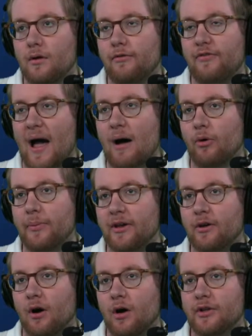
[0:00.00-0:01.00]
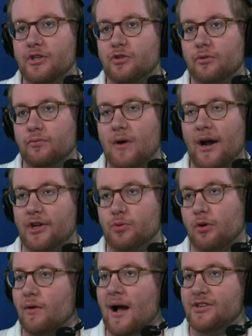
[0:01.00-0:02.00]
Foul will be called as the Rockets
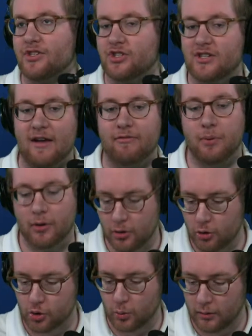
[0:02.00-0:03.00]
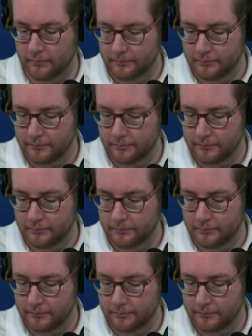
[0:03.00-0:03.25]
were harassing Steph, per usual.